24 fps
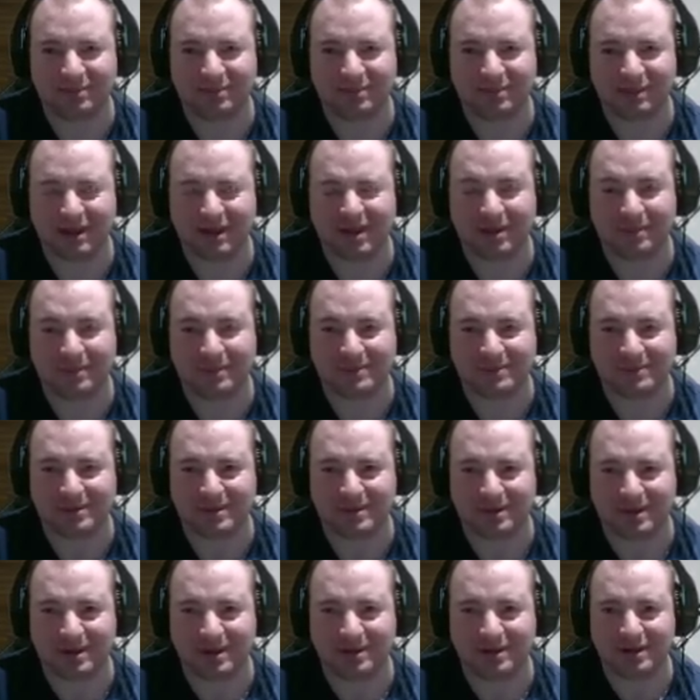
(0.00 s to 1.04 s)
becomes
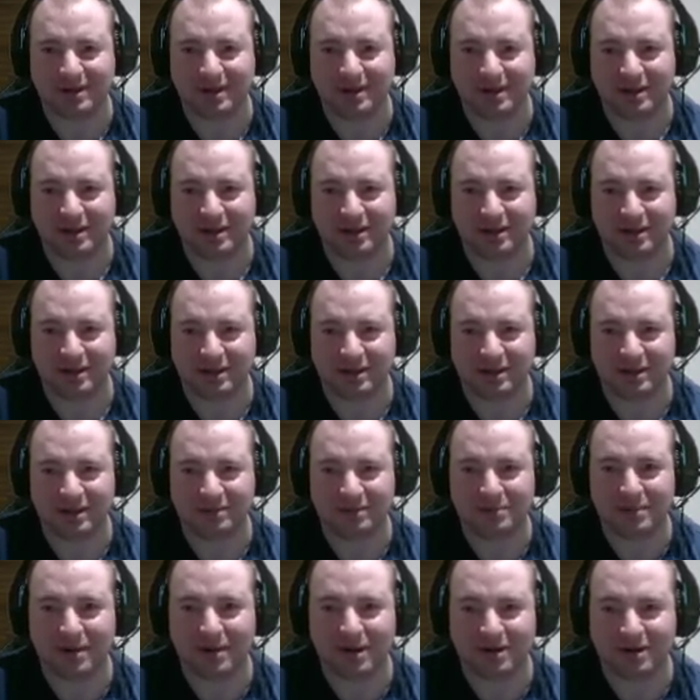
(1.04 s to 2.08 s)

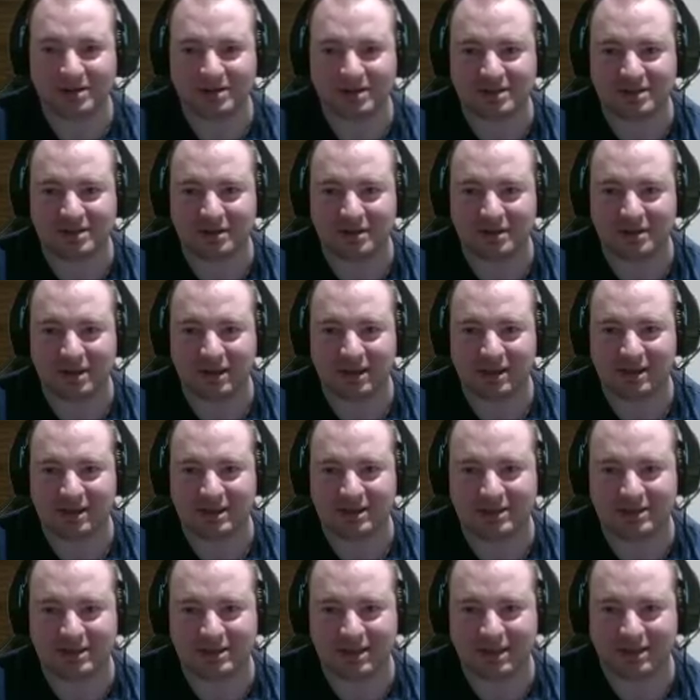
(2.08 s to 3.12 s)
much
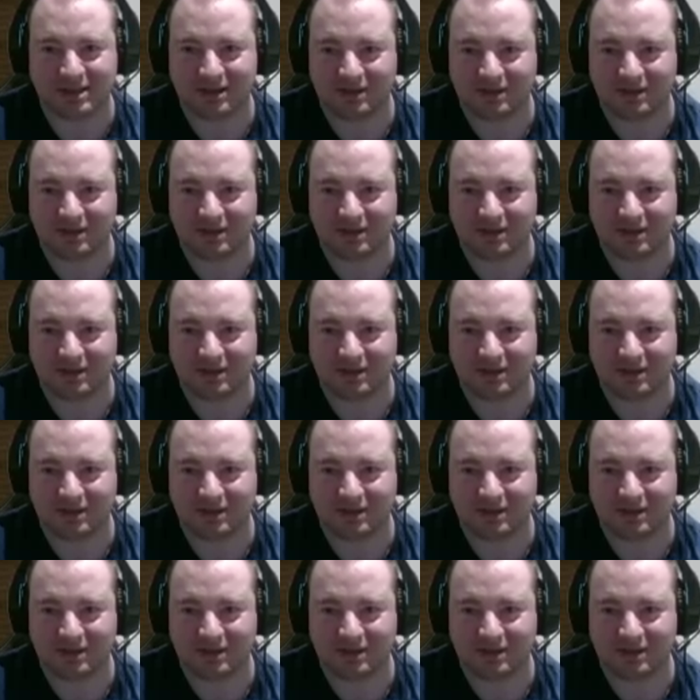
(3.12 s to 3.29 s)
easier.